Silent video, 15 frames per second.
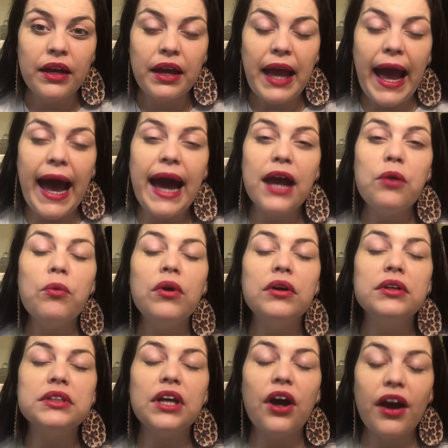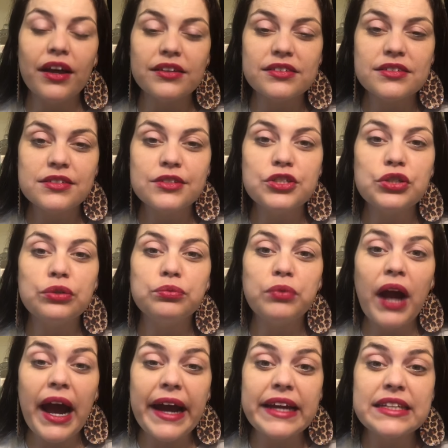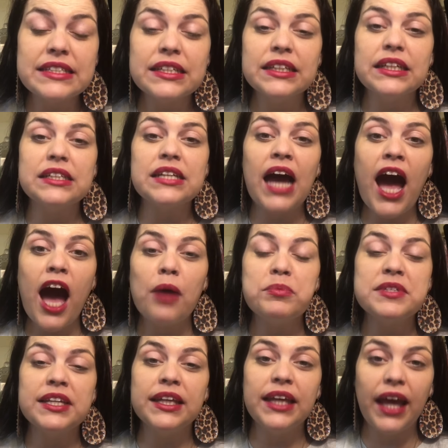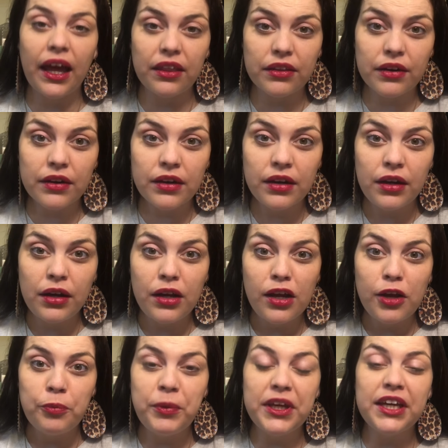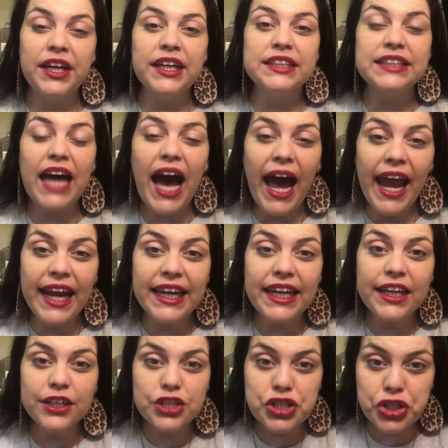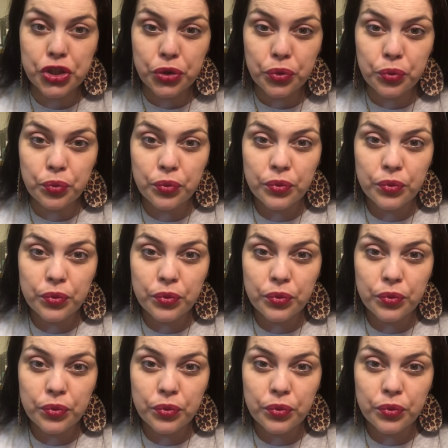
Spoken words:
I want us to rise to the top together, because I need you